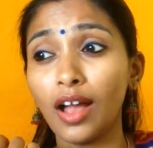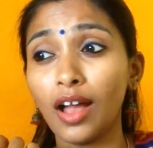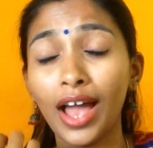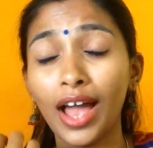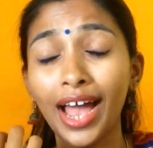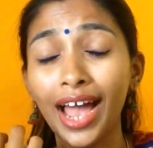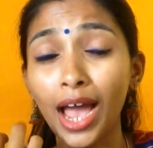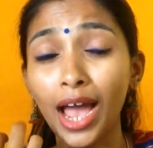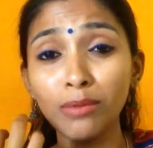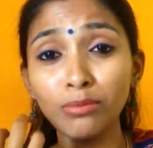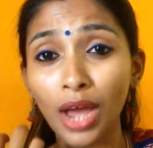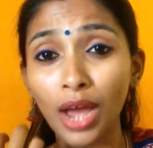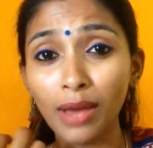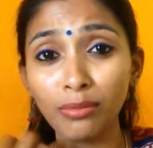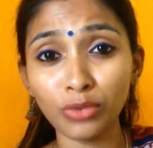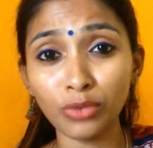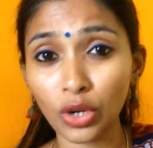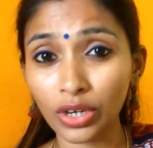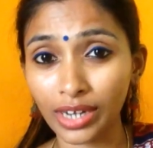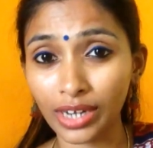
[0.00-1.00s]

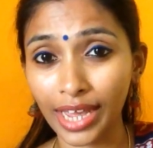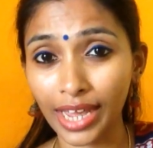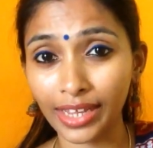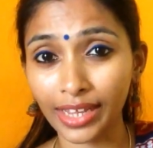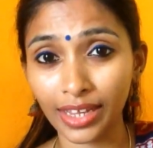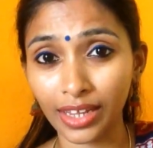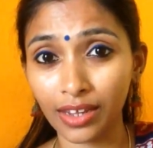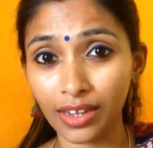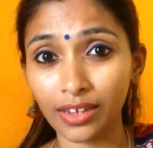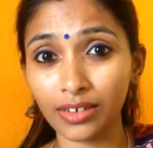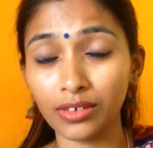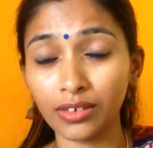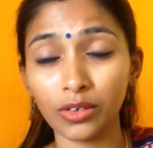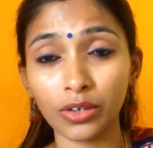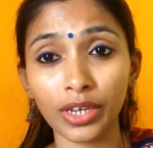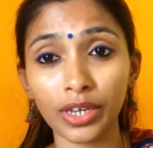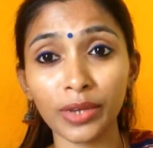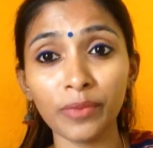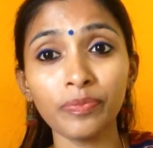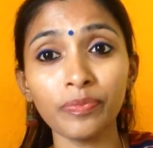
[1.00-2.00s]
I'm not liking it,
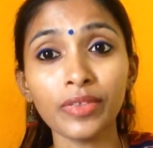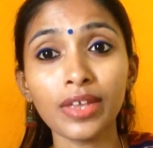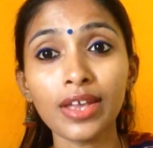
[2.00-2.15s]
okay?